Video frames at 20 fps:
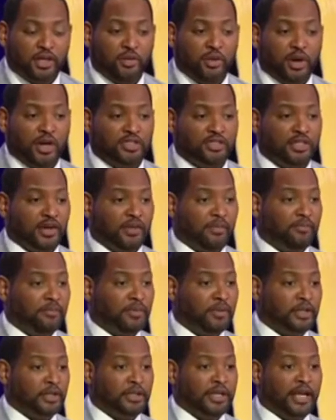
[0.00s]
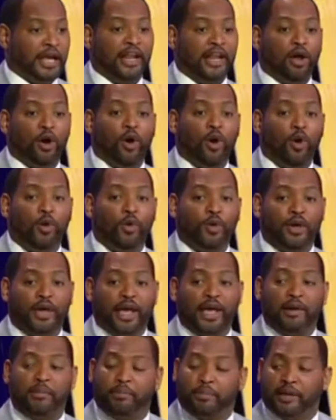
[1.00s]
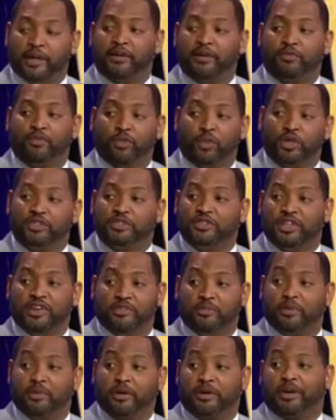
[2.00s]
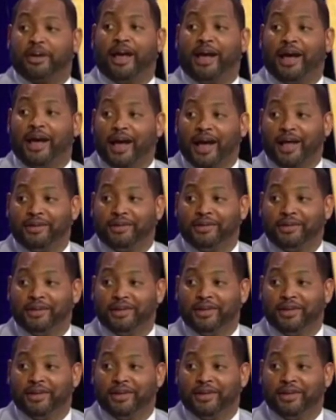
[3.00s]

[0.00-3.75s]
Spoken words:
you watch Devin Booker, they had a whole game plan once Devin Booker got hot.